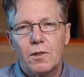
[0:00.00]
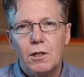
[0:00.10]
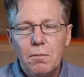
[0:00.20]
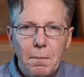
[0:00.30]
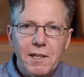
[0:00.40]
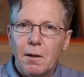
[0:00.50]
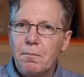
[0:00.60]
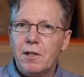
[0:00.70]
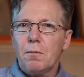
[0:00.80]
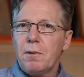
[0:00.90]
you might be
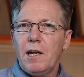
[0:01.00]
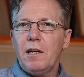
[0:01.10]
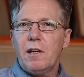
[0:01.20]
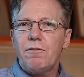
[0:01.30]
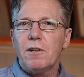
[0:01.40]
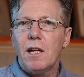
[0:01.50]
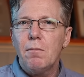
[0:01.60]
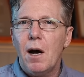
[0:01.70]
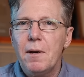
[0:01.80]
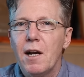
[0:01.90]
something completely different. They
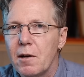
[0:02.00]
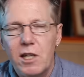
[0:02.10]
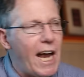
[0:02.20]
might be like,